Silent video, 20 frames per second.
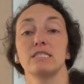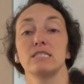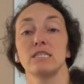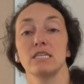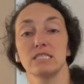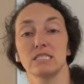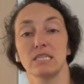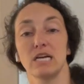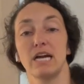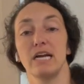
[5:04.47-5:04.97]

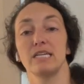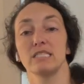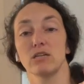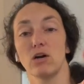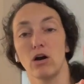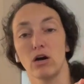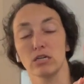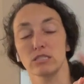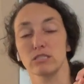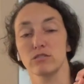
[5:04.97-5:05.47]
this guy is
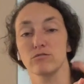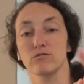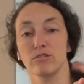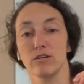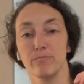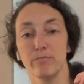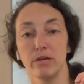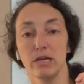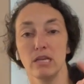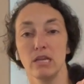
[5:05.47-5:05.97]
also
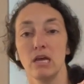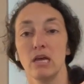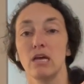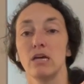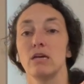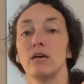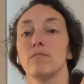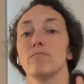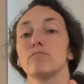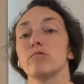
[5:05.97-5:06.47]
gripping,
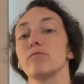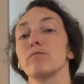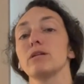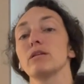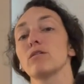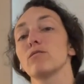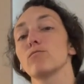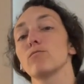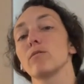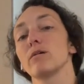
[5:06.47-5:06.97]
but we
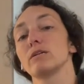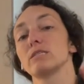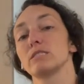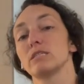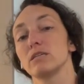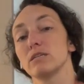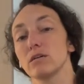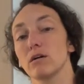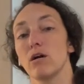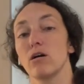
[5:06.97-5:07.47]
don't want
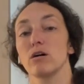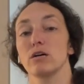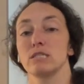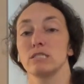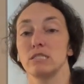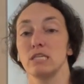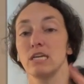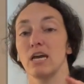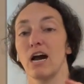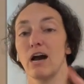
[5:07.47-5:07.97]
to cause
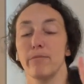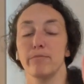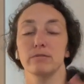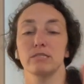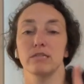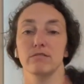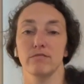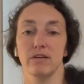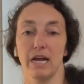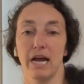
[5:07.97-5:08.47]
the
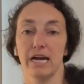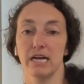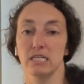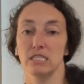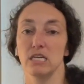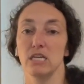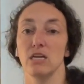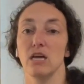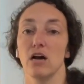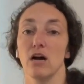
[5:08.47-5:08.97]
opposite
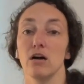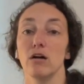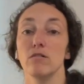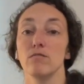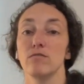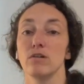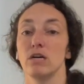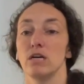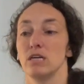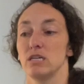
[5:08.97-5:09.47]
reaction of